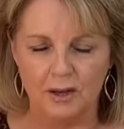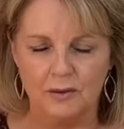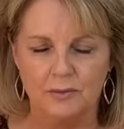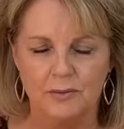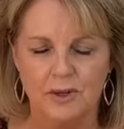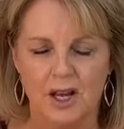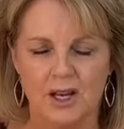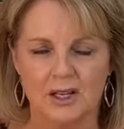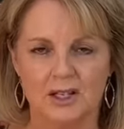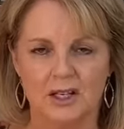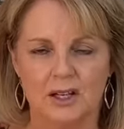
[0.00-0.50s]

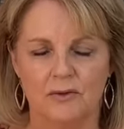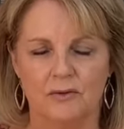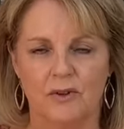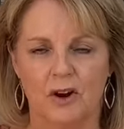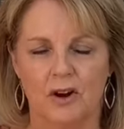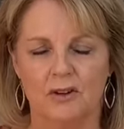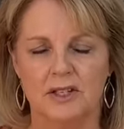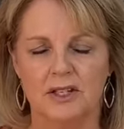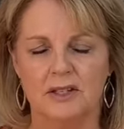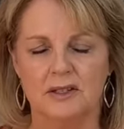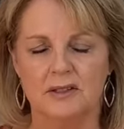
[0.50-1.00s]
and getting
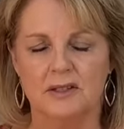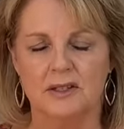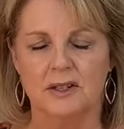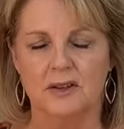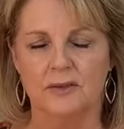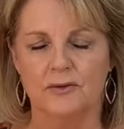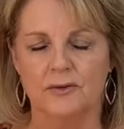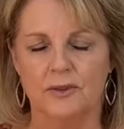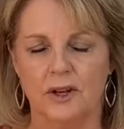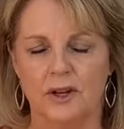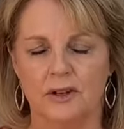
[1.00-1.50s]
very
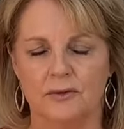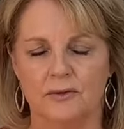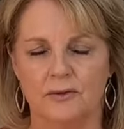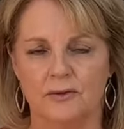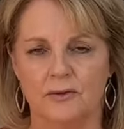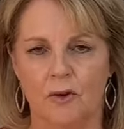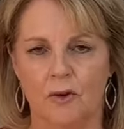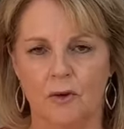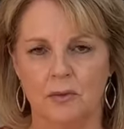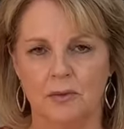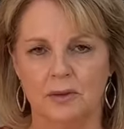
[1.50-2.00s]
stiff and
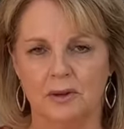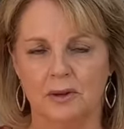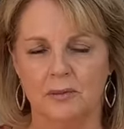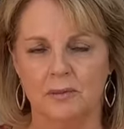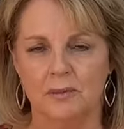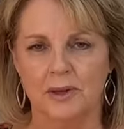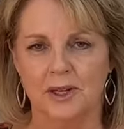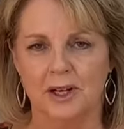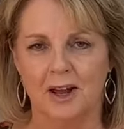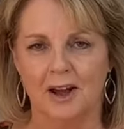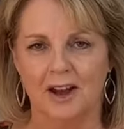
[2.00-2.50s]
formal
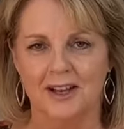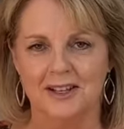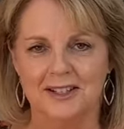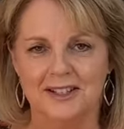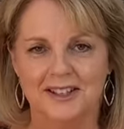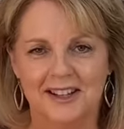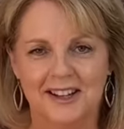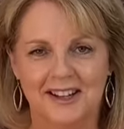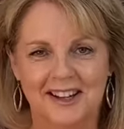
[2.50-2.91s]
and polite